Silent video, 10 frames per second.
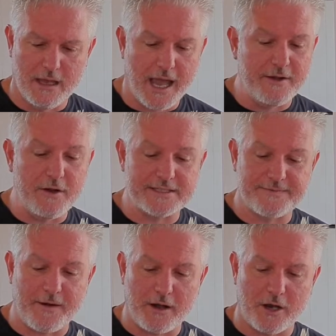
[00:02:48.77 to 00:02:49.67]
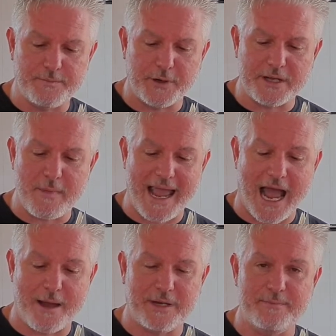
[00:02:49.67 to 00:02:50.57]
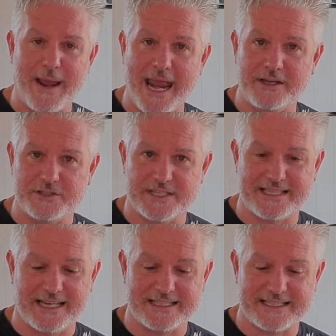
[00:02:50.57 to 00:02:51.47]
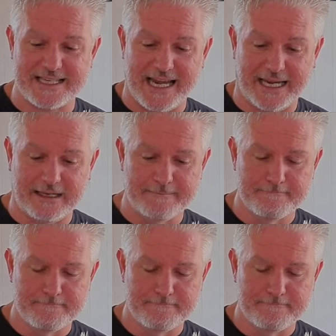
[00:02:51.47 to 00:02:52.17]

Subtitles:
A nurse followed, putting my arm in bandages in a sling.